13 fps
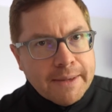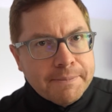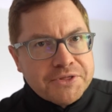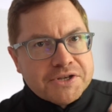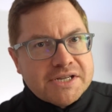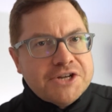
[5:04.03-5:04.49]

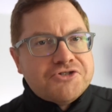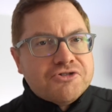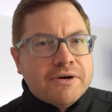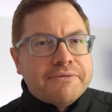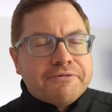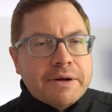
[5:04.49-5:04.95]
But the
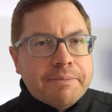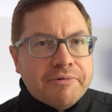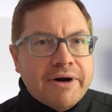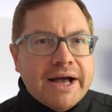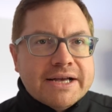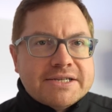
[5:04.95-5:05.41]
Detroit Free
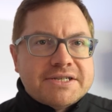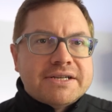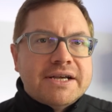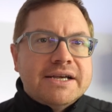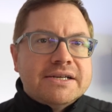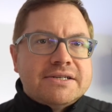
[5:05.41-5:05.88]
Press
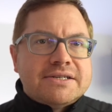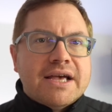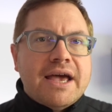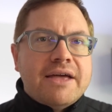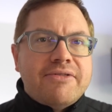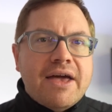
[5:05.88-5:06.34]

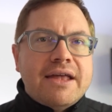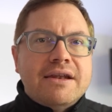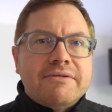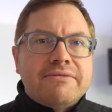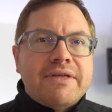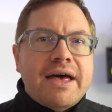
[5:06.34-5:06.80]
say at the
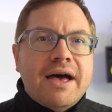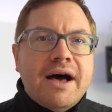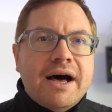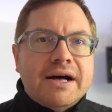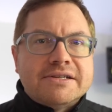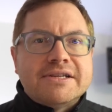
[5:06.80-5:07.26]
end of their
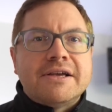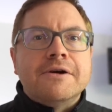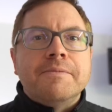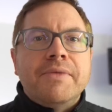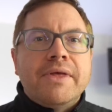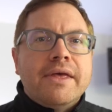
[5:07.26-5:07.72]

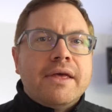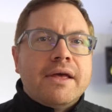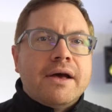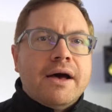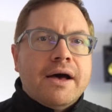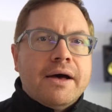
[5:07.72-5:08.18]
article,
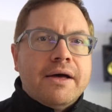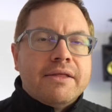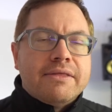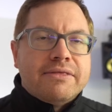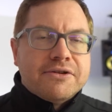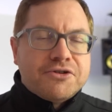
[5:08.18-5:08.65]

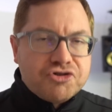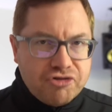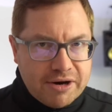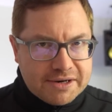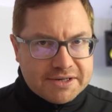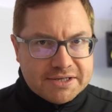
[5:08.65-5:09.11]
the
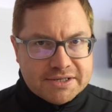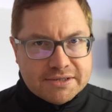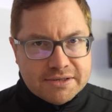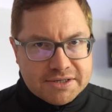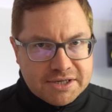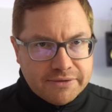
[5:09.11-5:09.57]

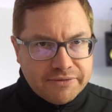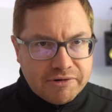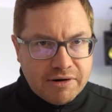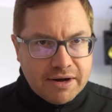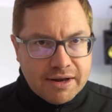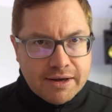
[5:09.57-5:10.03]
trucks, the
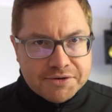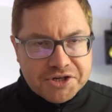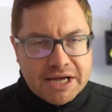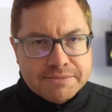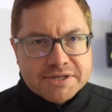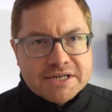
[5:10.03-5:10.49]
Silverado,
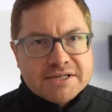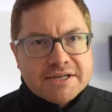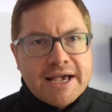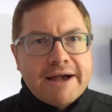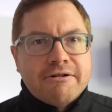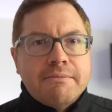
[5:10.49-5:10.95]
GMC
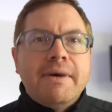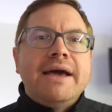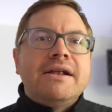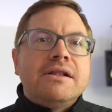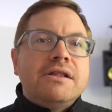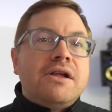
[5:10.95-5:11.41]
Sierra,
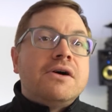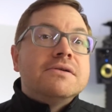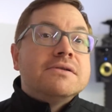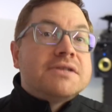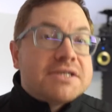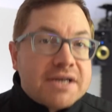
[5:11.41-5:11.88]
made
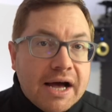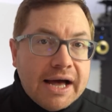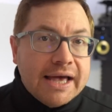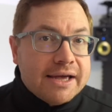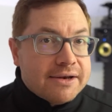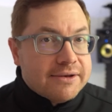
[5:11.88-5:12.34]

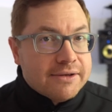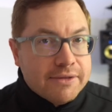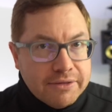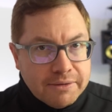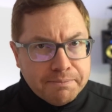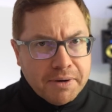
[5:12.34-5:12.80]
alongside
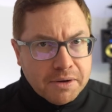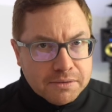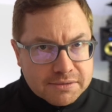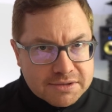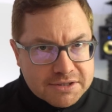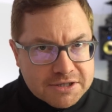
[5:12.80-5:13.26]
the
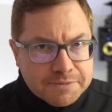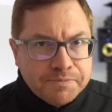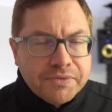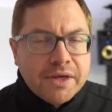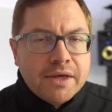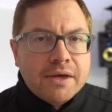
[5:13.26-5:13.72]
Bolts
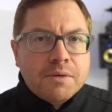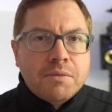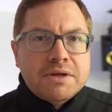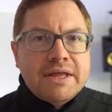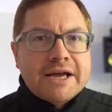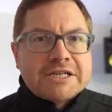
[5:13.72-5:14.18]

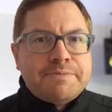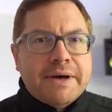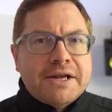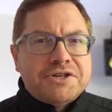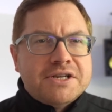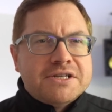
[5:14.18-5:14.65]
when the
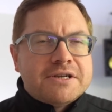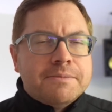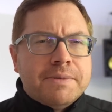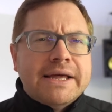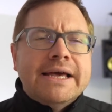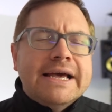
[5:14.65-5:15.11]
expansion is
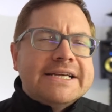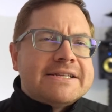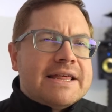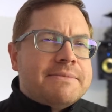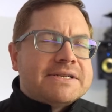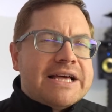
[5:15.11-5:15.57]
complete.
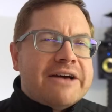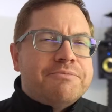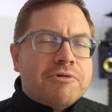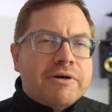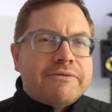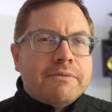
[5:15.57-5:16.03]
So they must have
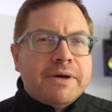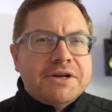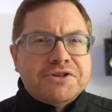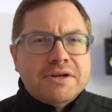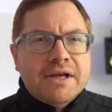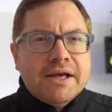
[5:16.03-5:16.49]
more
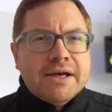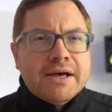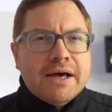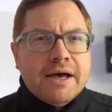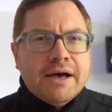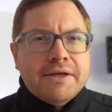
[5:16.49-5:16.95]
information
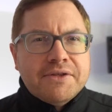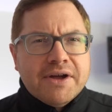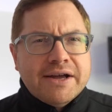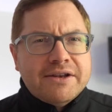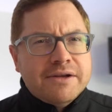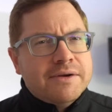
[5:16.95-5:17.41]
than
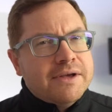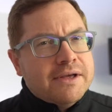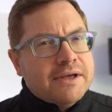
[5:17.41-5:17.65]
I do.